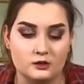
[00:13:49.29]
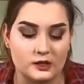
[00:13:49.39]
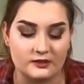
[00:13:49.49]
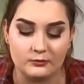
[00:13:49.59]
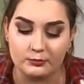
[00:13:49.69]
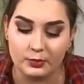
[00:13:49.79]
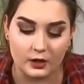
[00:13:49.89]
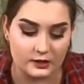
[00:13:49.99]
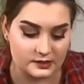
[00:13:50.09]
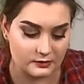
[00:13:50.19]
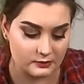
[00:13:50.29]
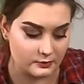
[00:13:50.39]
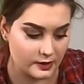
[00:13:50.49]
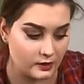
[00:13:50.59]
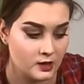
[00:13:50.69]
You'll have bugs
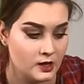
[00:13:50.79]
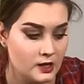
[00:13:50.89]
everywhere.